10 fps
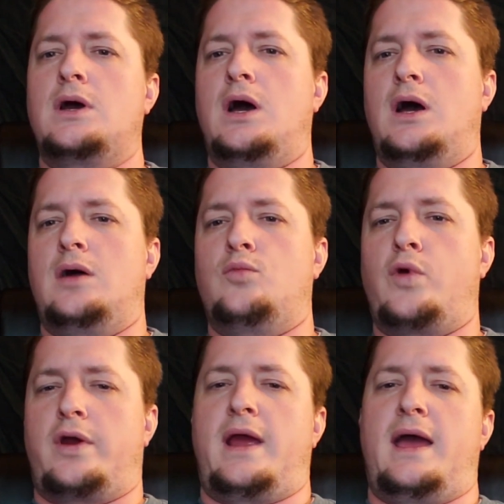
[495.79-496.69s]

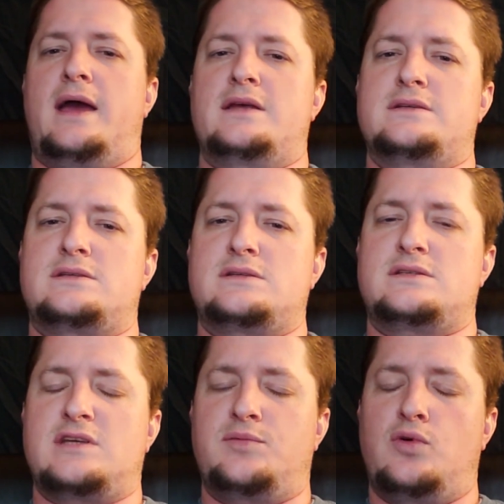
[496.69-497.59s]
Whereas
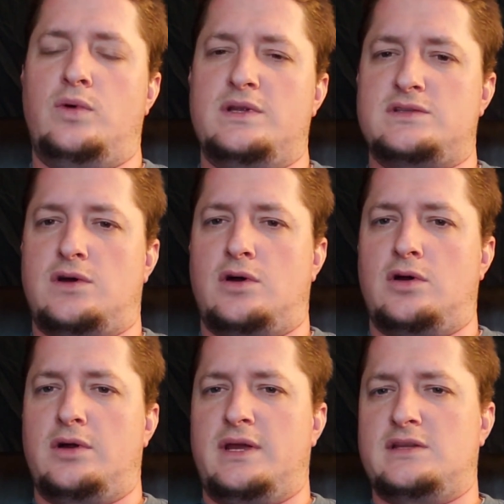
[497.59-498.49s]
simple ones
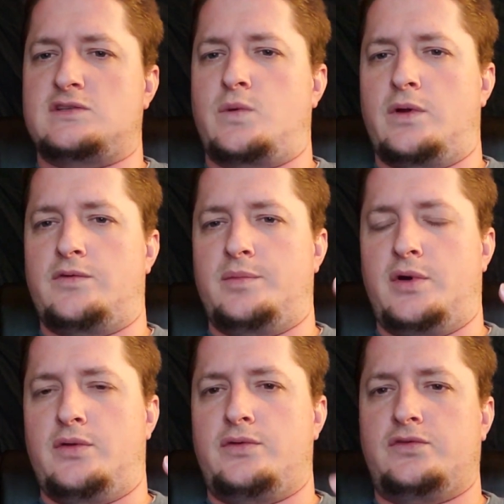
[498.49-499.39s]
are n squared for
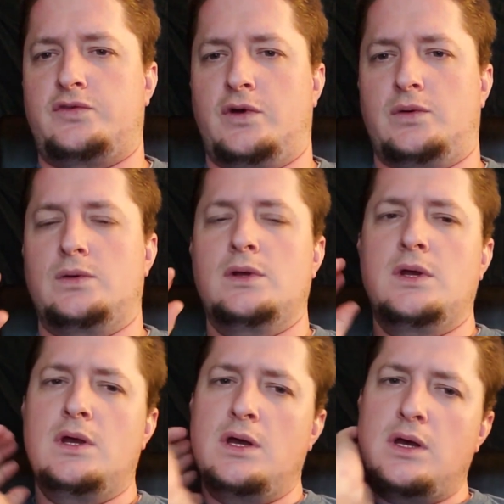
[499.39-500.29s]
both. So
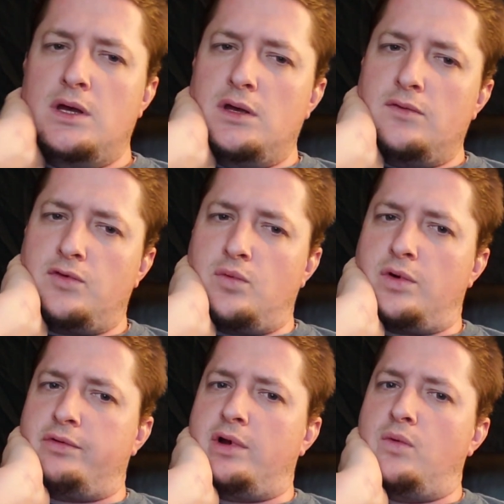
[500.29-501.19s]
if you're
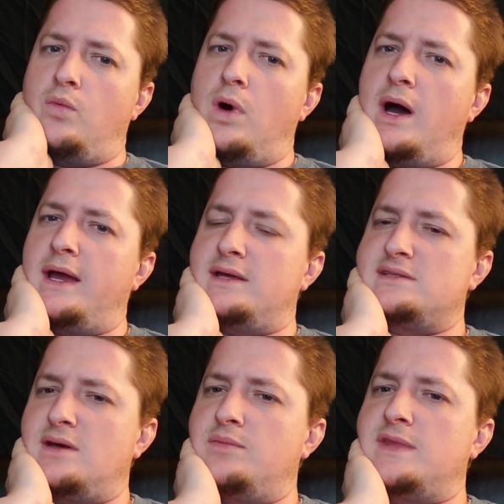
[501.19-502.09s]
wondering why
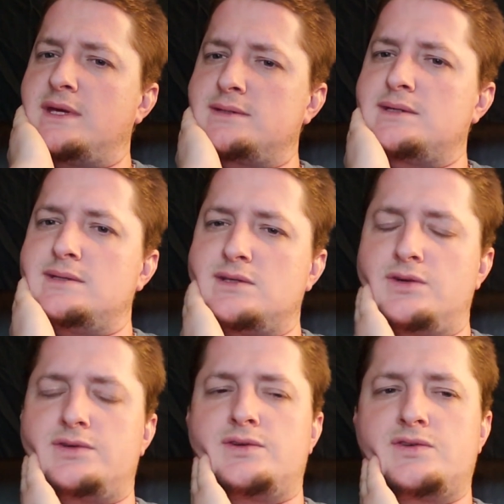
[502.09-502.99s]
some things can
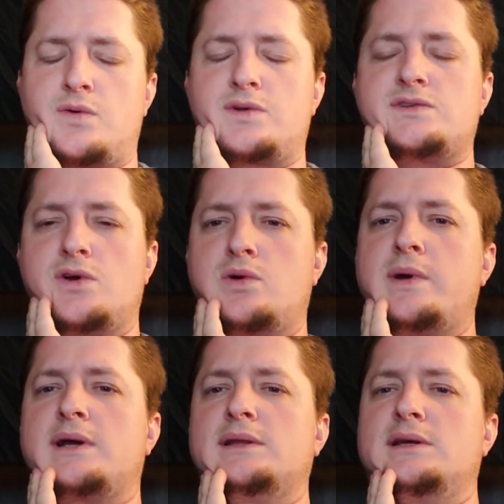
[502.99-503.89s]
search or sort so
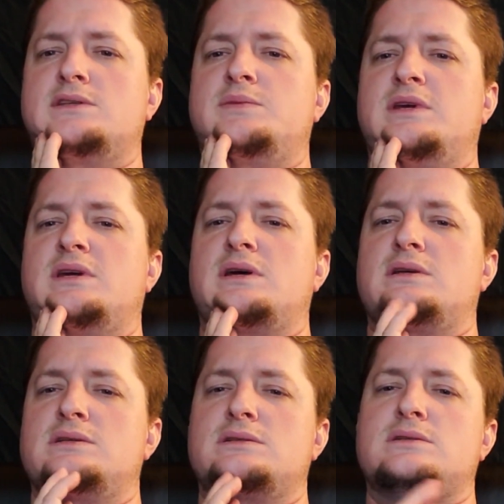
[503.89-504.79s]
quickly, it's
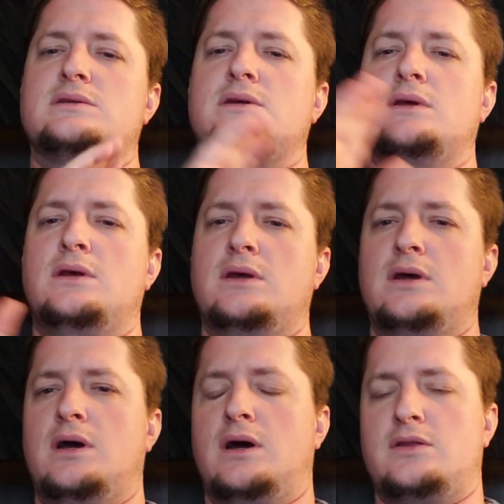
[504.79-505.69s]
because
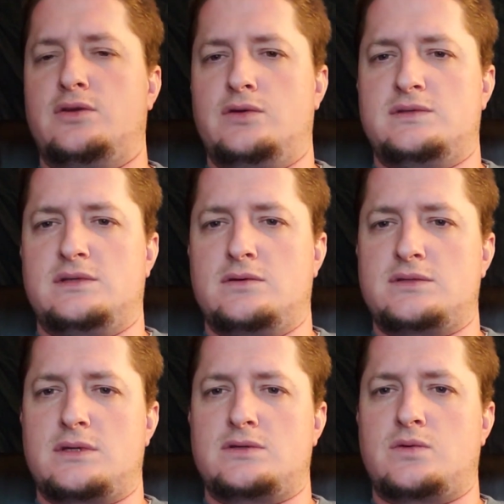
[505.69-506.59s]
they're using
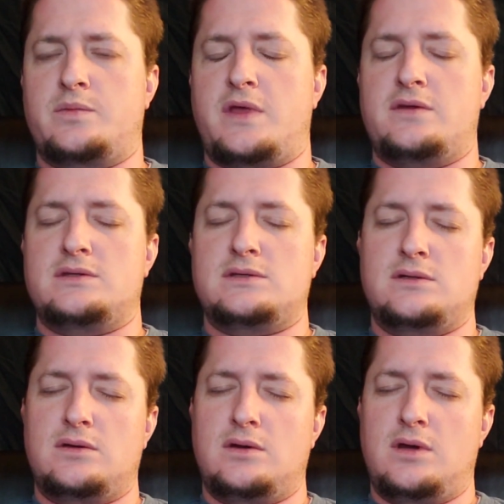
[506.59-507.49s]
those other sort methods.